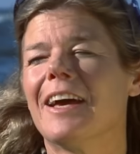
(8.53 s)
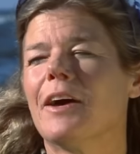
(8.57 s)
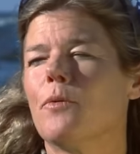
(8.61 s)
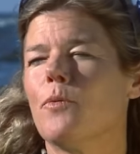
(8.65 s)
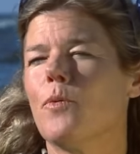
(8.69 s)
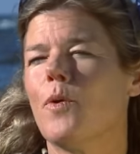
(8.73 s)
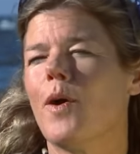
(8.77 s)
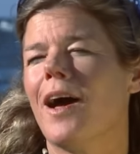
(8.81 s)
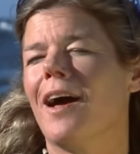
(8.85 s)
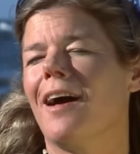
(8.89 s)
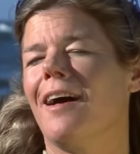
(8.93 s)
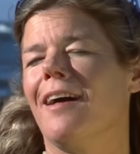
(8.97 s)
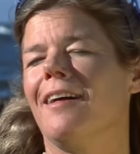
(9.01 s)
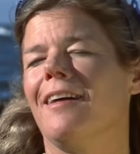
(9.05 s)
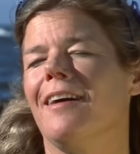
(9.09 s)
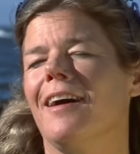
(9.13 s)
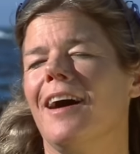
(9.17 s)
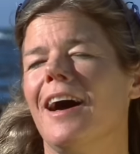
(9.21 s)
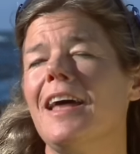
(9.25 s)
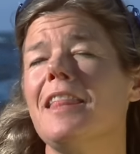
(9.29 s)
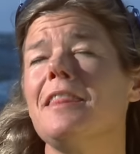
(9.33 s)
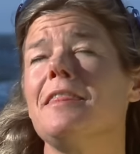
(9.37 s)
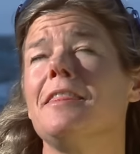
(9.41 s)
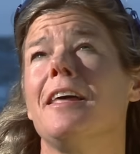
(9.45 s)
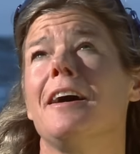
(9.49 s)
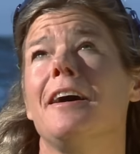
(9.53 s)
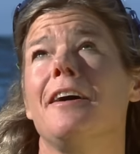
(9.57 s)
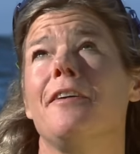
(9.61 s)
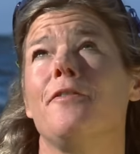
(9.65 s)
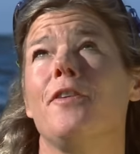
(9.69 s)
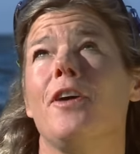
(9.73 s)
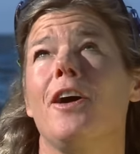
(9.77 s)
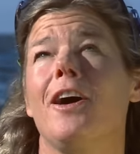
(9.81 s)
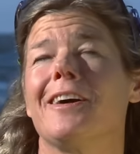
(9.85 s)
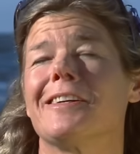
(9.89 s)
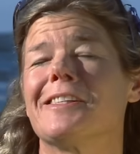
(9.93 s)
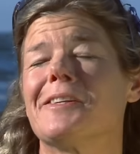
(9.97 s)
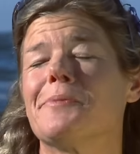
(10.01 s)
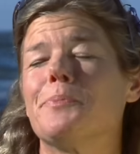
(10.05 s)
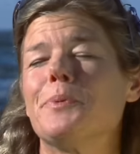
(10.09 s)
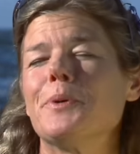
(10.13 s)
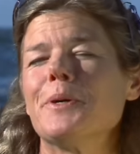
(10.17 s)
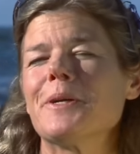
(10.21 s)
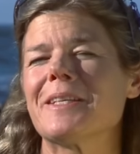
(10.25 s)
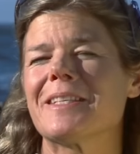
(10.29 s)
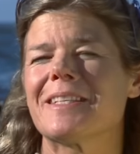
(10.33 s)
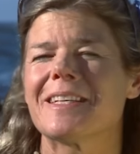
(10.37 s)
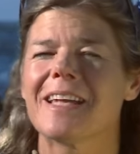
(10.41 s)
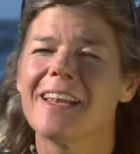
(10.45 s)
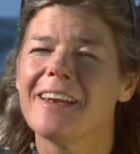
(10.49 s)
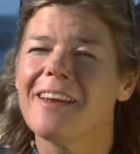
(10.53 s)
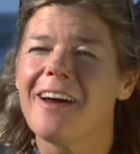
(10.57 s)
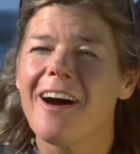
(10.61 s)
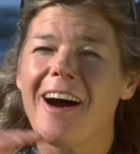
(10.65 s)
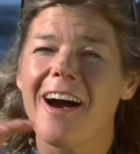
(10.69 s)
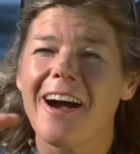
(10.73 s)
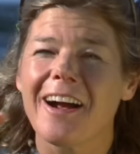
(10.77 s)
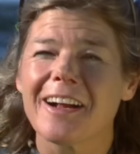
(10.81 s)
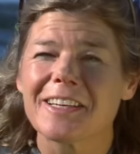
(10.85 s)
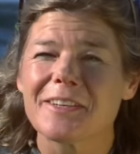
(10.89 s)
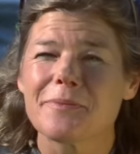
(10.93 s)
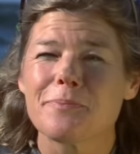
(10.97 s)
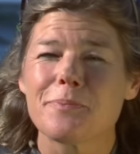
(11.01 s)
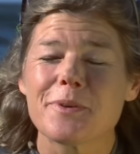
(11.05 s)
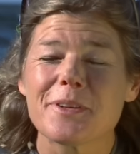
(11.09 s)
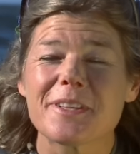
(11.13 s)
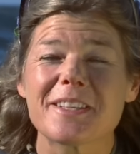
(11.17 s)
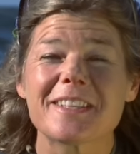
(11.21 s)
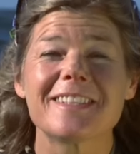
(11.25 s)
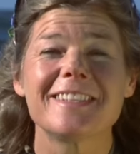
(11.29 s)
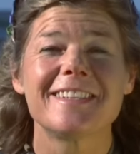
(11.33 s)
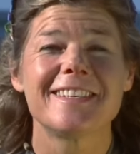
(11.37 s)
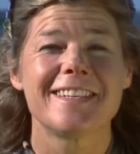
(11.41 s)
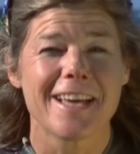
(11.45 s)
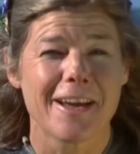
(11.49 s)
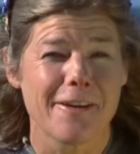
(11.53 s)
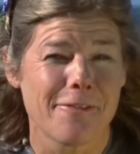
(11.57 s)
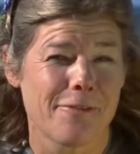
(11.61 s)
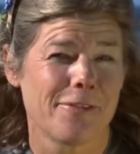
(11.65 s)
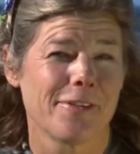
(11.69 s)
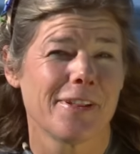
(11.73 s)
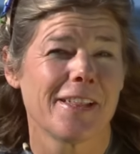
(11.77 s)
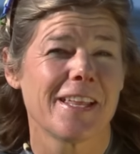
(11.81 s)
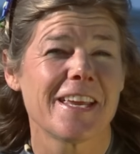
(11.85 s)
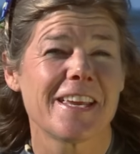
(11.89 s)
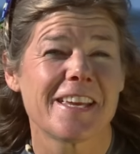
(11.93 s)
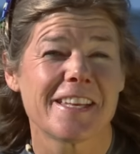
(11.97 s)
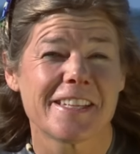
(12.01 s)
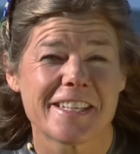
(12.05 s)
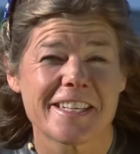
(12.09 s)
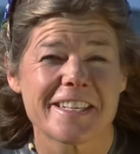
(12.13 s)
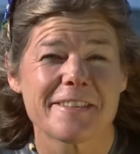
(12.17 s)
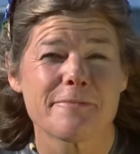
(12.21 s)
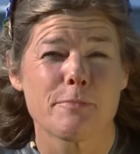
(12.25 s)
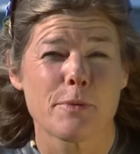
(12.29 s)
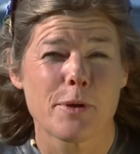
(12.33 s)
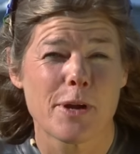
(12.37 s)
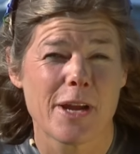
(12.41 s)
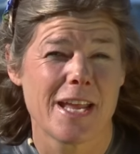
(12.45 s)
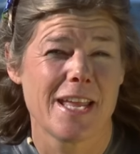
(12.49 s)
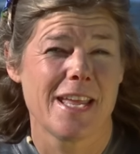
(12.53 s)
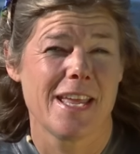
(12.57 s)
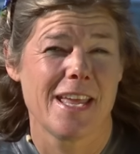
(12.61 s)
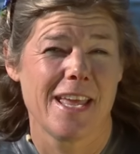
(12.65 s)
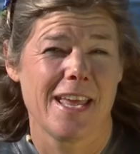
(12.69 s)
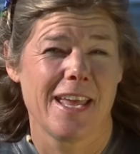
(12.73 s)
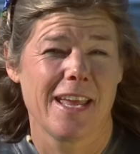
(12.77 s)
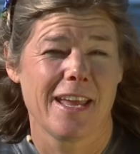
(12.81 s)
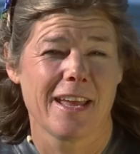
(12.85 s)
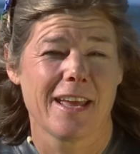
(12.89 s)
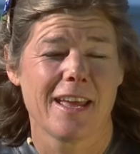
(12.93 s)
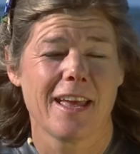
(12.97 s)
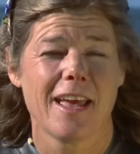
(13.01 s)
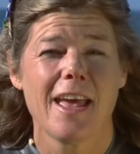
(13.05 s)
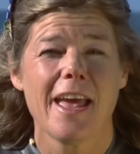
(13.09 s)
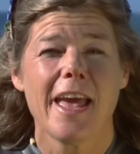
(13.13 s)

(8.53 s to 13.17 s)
Well, I love octopus, and octopus definitely can spray ink.